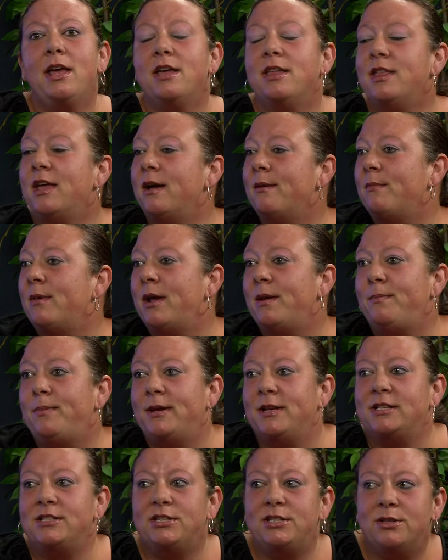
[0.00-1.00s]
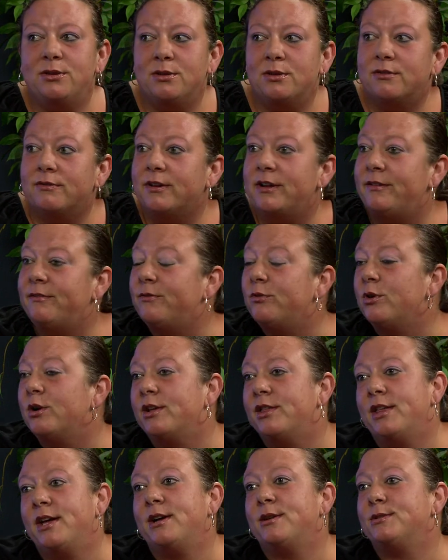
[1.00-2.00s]
That might be two, three, four
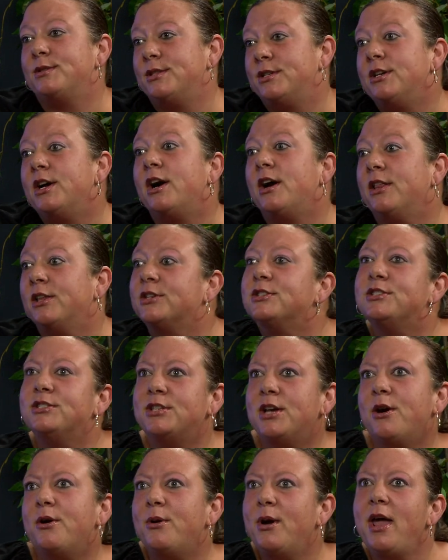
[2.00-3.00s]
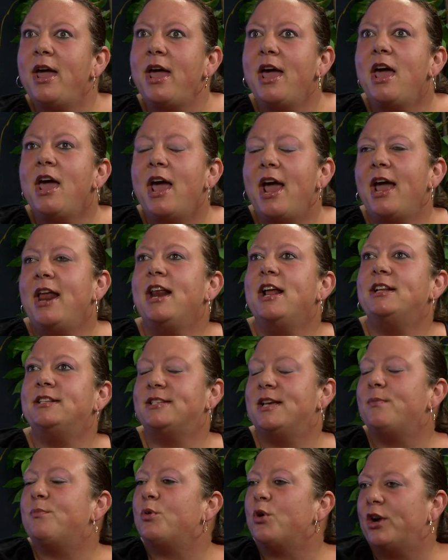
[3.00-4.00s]
thousand dollars. So it ends
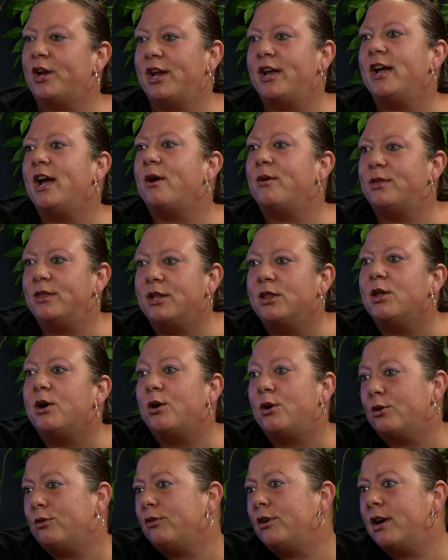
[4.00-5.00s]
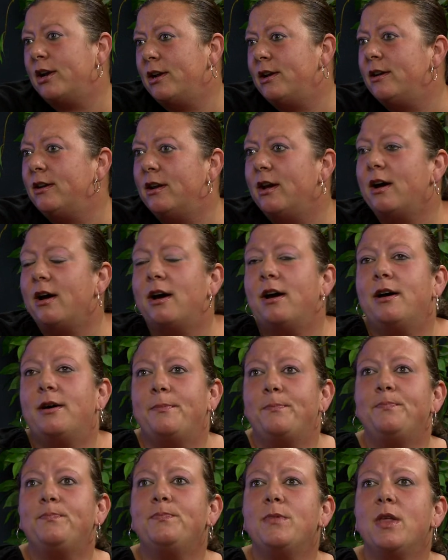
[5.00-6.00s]
up working out in the long run.
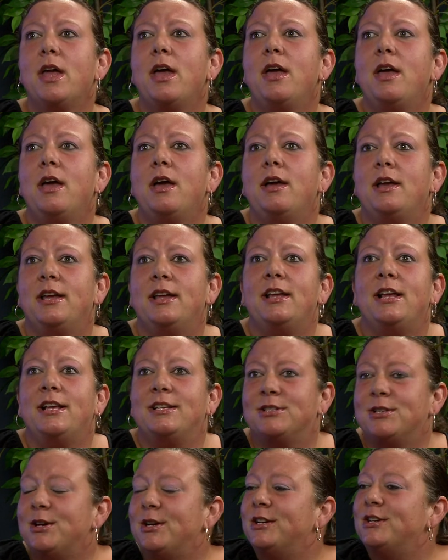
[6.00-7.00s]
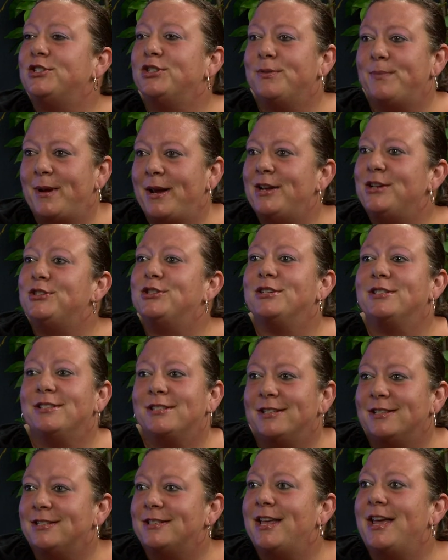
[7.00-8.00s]
Um, as long as your
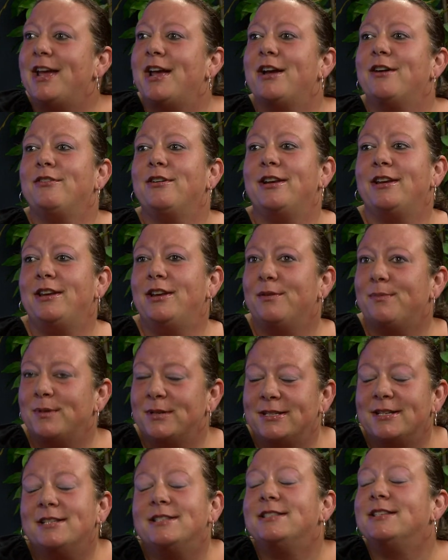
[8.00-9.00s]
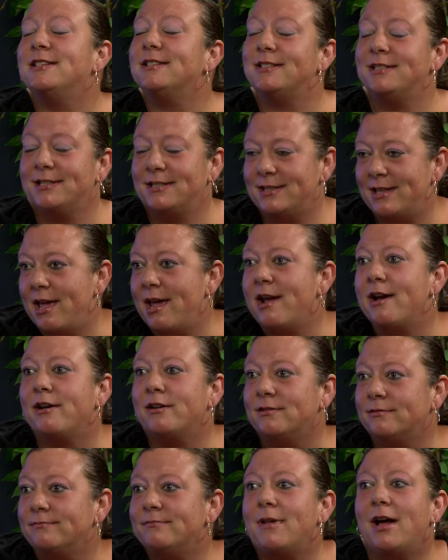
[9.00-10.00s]
patience is there and your persistence is
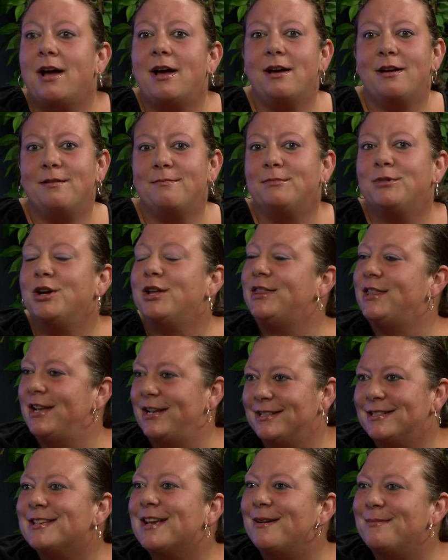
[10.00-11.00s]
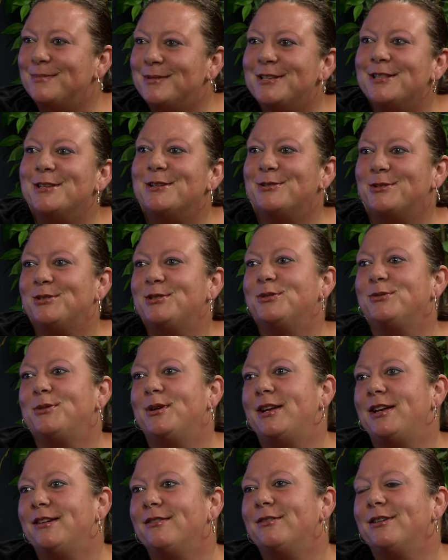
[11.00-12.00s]
there, um, good things come to those who
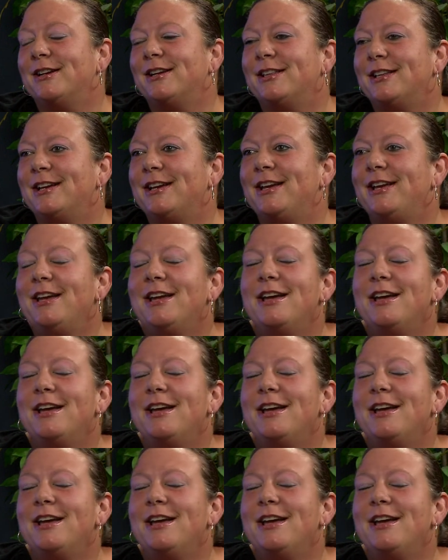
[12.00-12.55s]
wait, really.